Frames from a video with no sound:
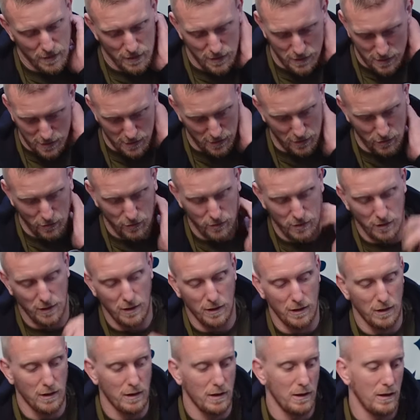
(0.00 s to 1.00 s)
So
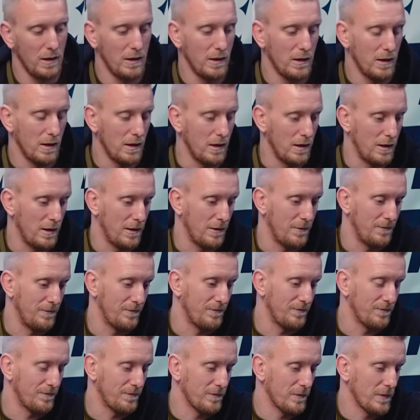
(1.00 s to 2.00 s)

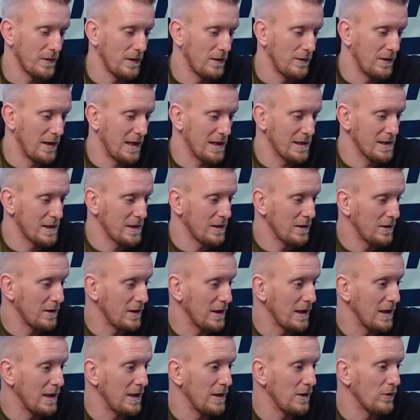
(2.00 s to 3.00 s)
um, that's
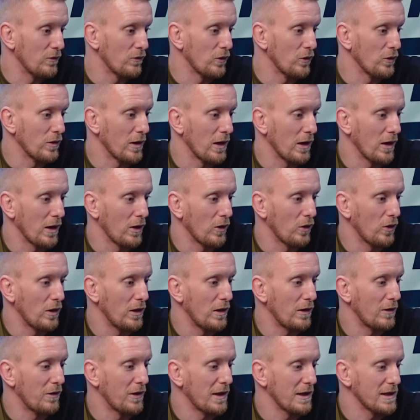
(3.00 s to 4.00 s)
the route that the
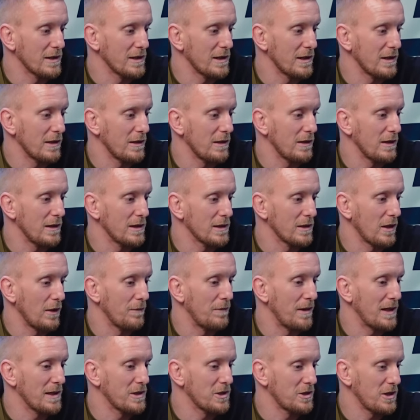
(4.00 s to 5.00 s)
lawyer thinks is our
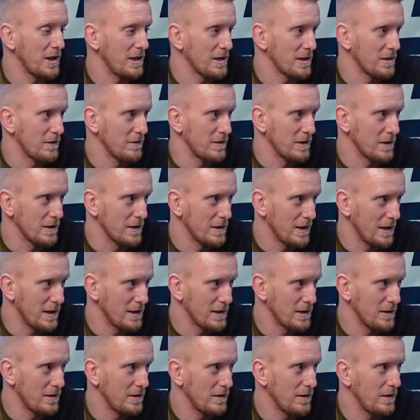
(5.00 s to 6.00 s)
best chance of
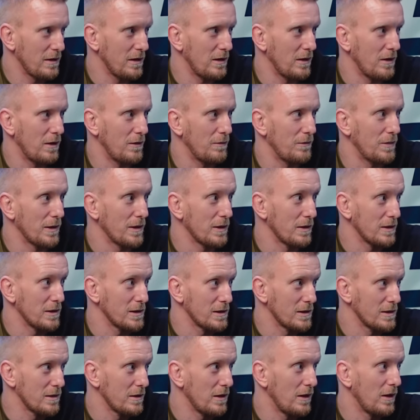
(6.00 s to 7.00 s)
success um,
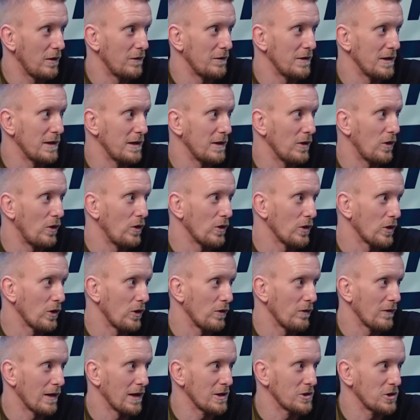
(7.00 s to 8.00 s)
because of the
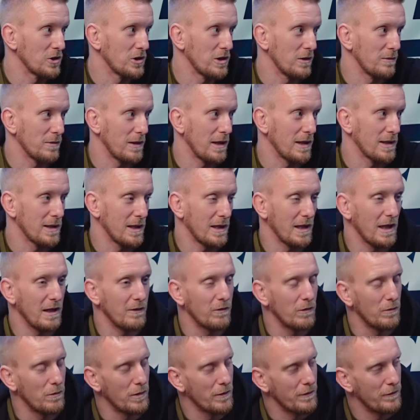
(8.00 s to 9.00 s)
ongoing relationship. They said
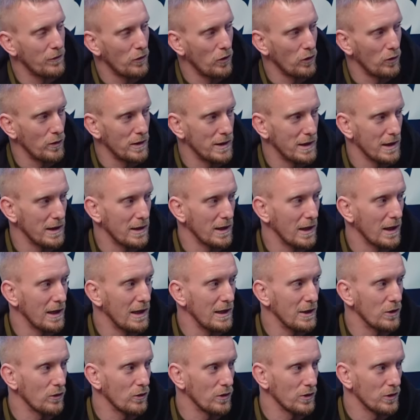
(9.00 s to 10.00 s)
even before we did the
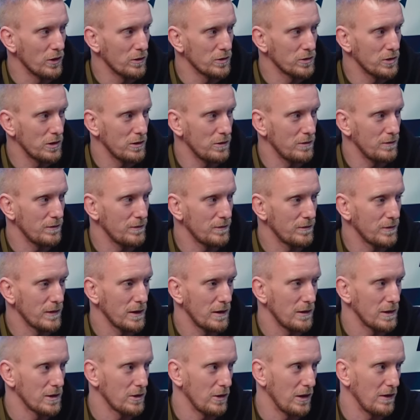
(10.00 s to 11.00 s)
legal adoption,
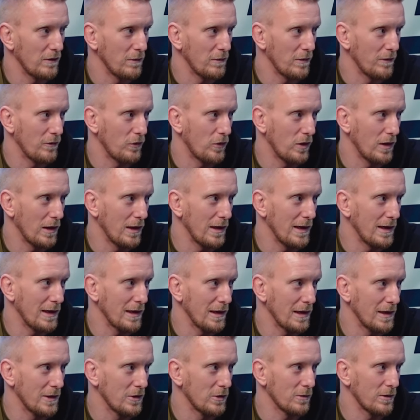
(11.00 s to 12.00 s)
so even before I
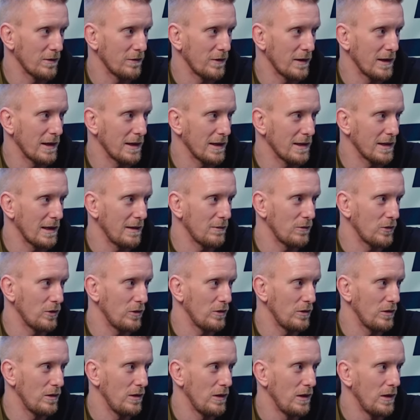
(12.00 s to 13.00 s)
legally adopted Frank in
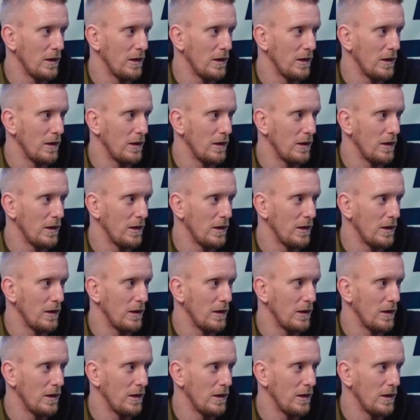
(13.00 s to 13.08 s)
Cameroon,